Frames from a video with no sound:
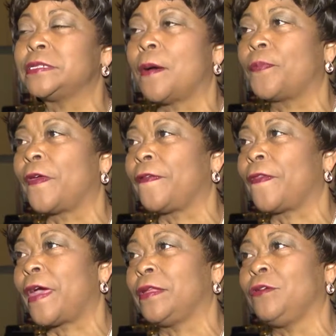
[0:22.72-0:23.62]
something
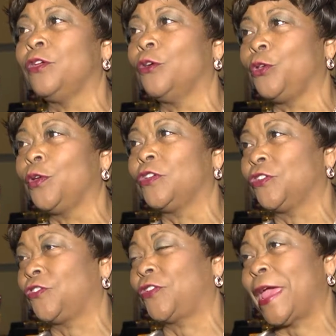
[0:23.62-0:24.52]
that you can
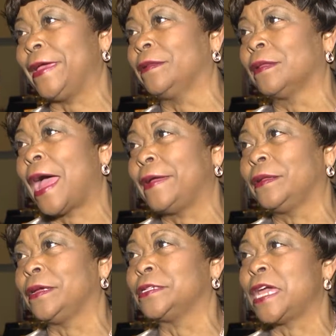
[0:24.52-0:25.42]
just take
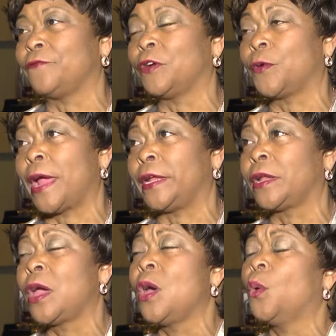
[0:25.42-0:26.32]
lightly and take for granted.
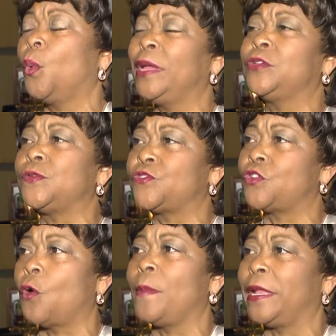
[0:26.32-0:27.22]
We do
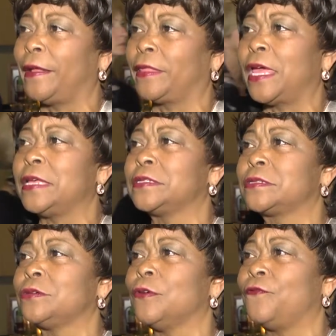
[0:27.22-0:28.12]
so many things
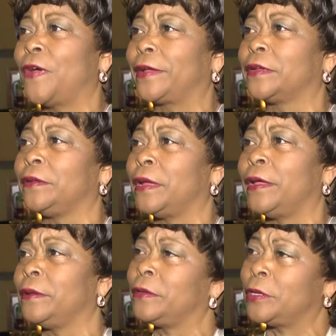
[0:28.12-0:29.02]
to affect
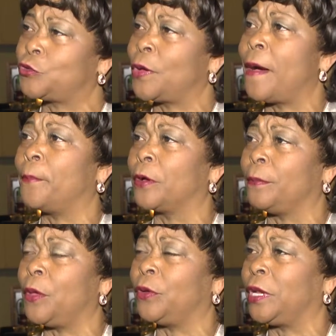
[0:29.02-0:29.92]
and to help a
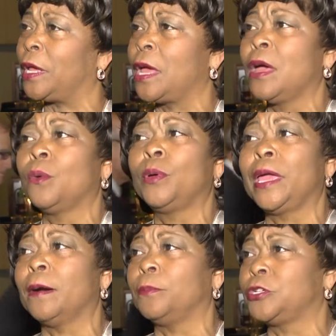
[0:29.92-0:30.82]
community. We
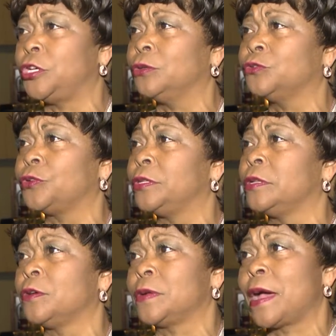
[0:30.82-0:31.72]
help
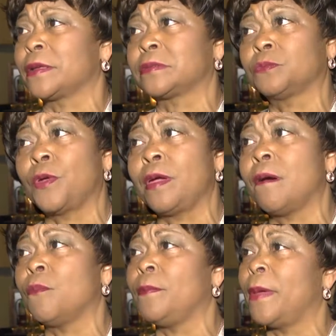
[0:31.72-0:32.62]
children learn how to
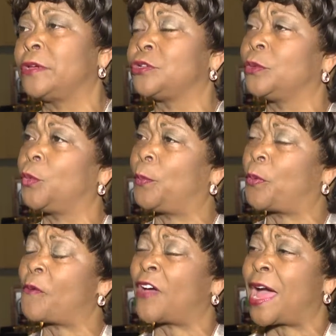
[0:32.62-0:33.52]
swim. We make sure that we
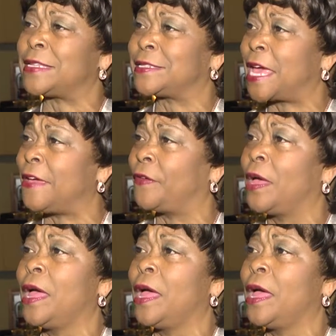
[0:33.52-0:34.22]
provide safe,